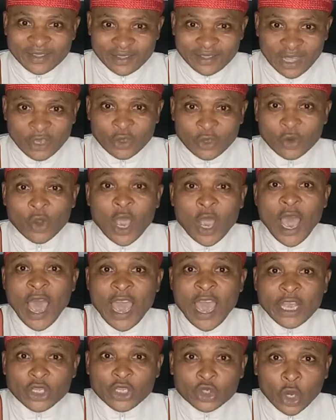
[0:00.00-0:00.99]
Thank you.
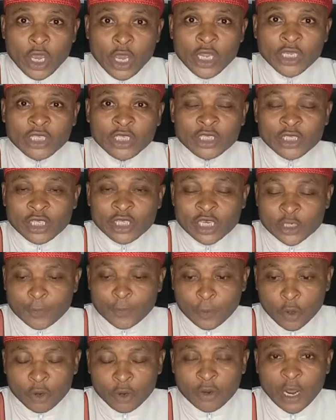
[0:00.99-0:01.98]
I joined this
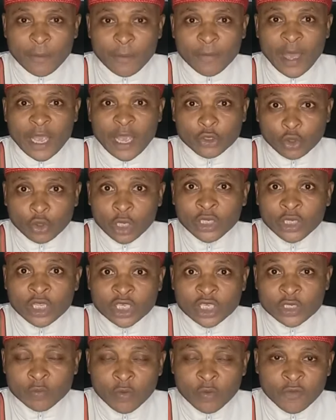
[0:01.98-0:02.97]
program, I joined
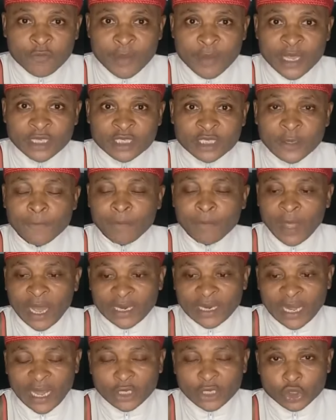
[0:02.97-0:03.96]
this movement,
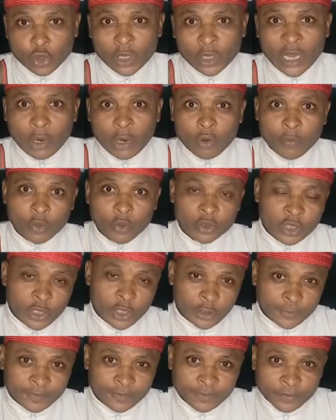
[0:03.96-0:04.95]
and I saw Carol
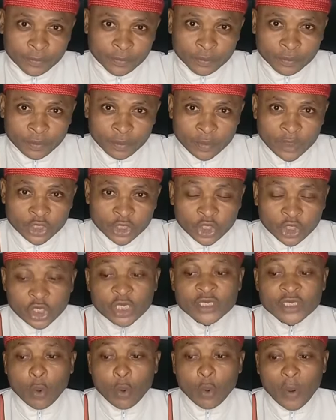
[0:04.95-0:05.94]
Monday. She
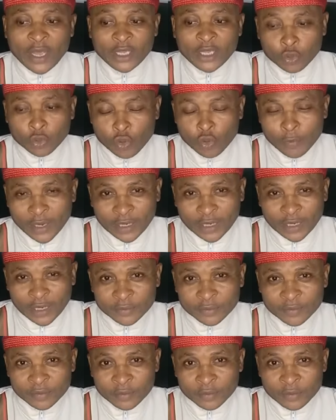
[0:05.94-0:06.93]
is a white woman.
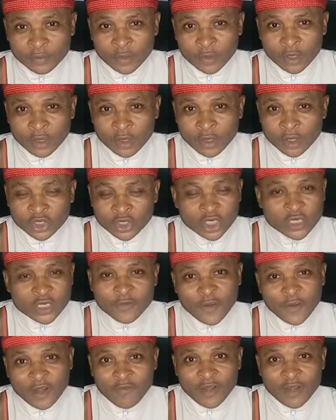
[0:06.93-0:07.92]
She's
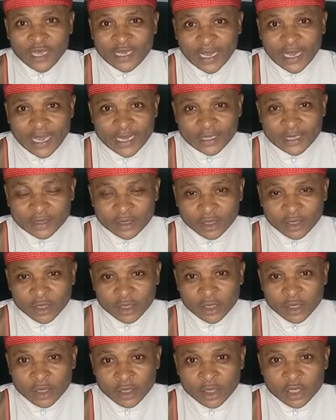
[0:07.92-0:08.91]
very, very kind.
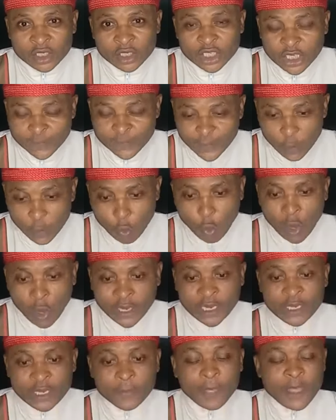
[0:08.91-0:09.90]
She's been
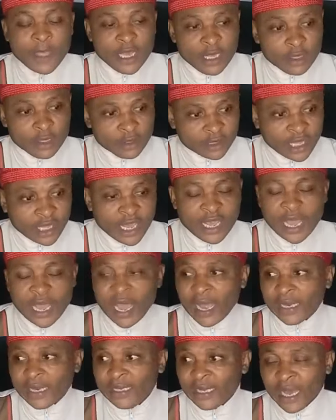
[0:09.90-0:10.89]
working day
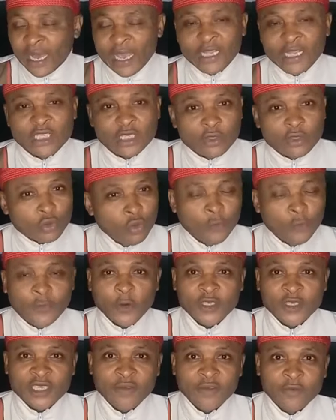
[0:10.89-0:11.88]
and night,
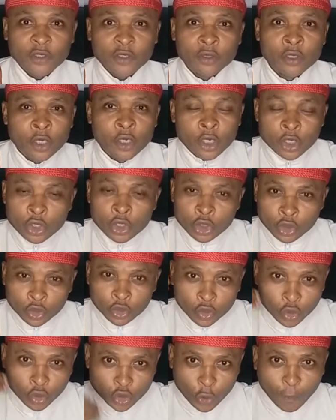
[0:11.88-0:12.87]
24/7,
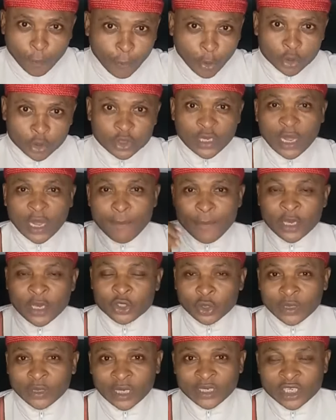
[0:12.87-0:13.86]
to support and make
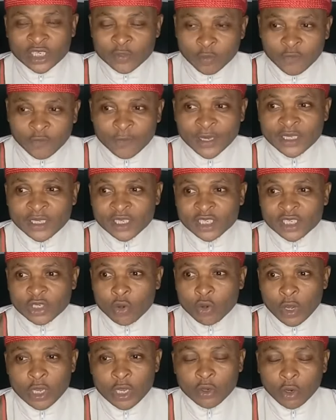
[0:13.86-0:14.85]
sure that this movement is
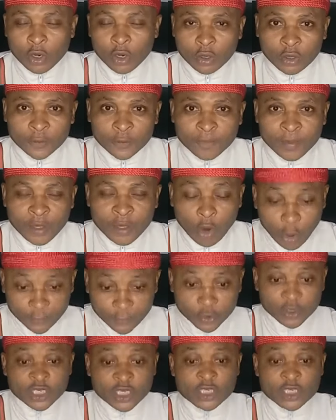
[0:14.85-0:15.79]
going on. Up to